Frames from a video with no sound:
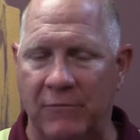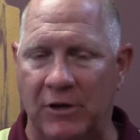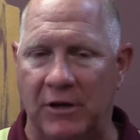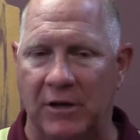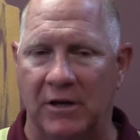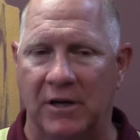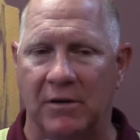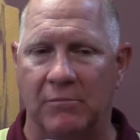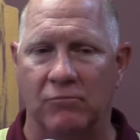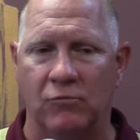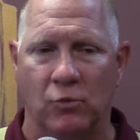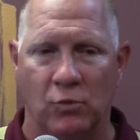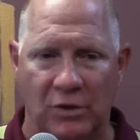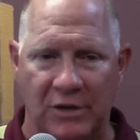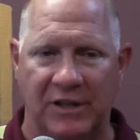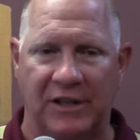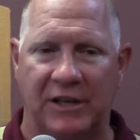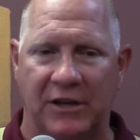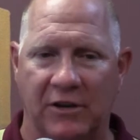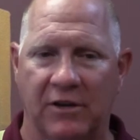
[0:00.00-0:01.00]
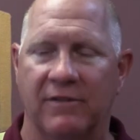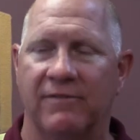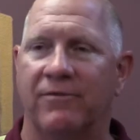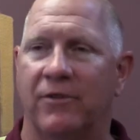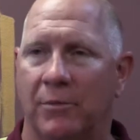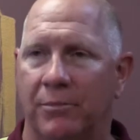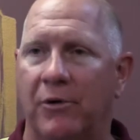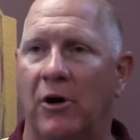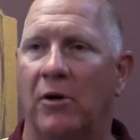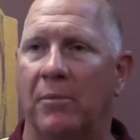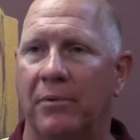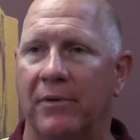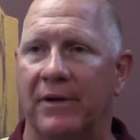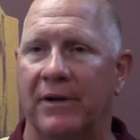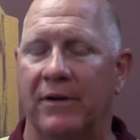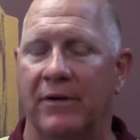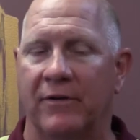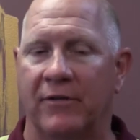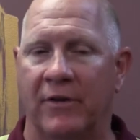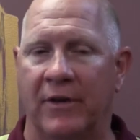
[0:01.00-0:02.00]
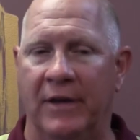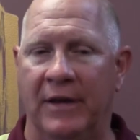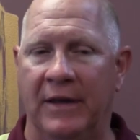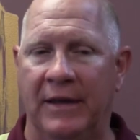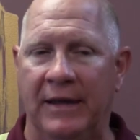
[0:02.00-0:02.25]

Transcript: um, really good football players.